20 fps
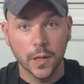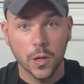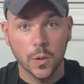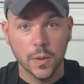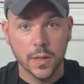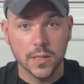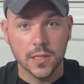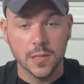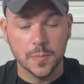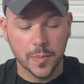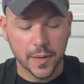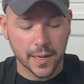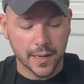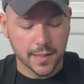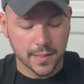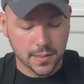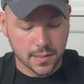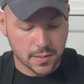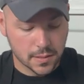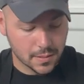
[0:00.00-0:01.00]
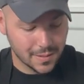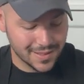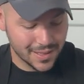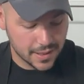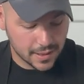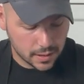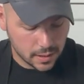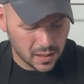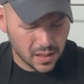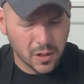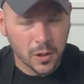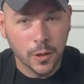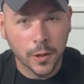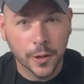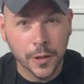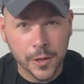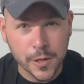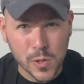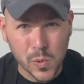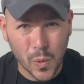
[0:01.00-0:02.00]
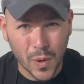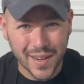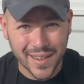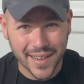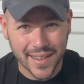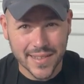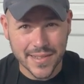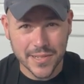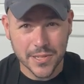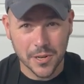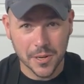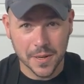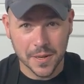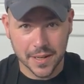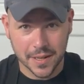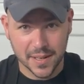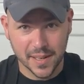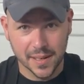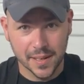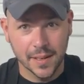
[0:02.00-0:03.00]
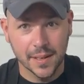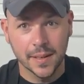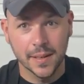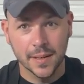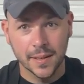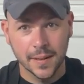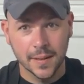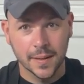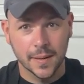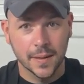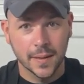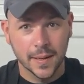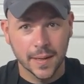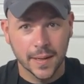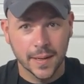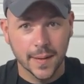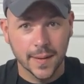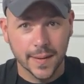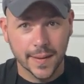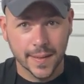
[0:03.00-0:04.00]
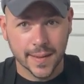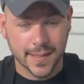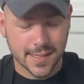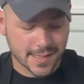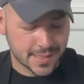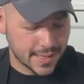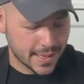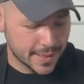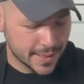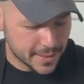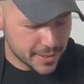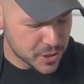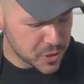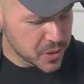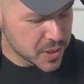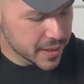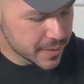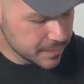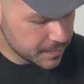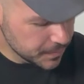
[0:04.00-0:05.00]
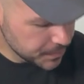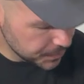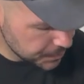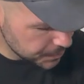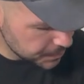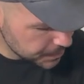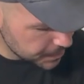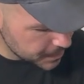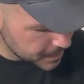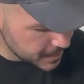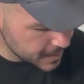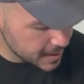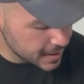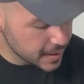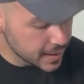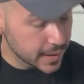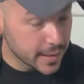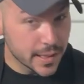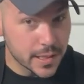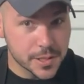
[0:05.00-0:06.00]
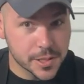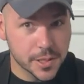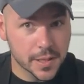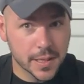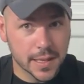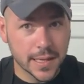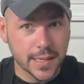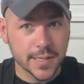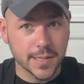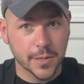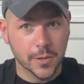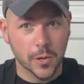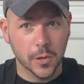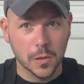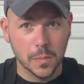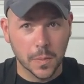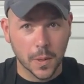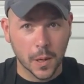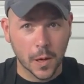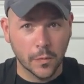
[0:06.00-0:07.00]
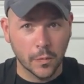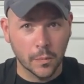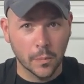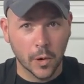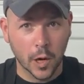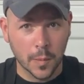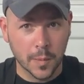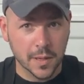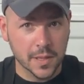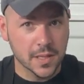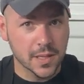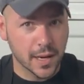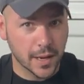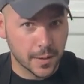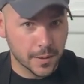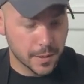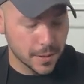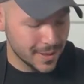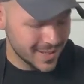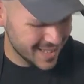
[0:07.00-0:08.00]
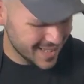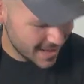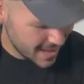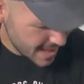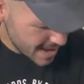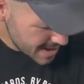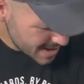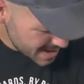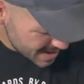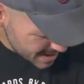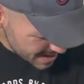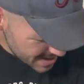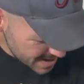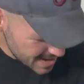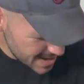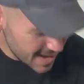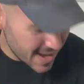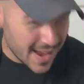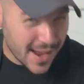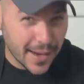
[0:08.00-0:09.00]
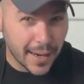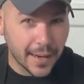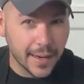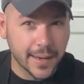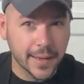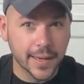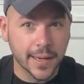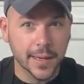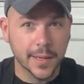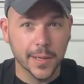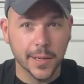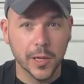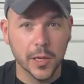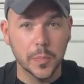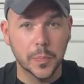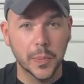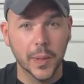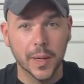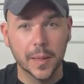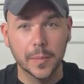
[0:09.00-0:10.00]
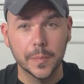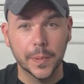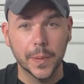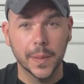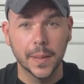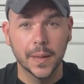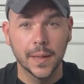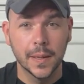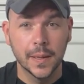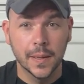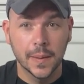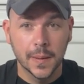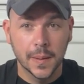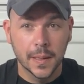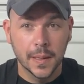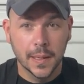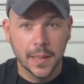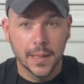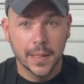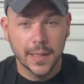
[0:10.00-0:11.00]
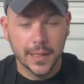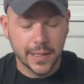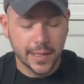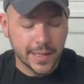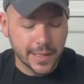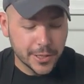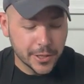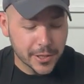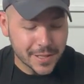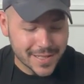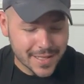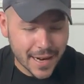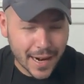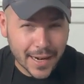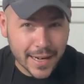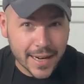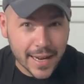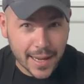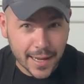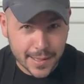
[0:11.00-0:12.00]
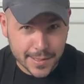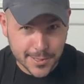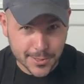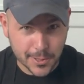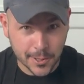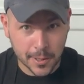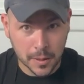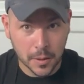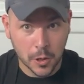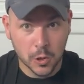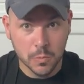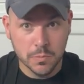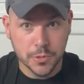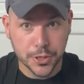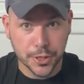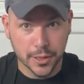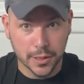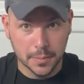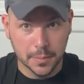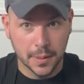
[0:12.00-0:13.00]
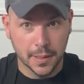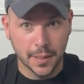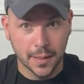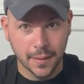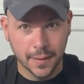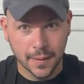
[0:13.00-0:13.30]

you're low on space, or you're just wanting to get started, this is how to do it. Get you an easy curl bar from Barbell Standard and get a good pump in your tiny ass home gym.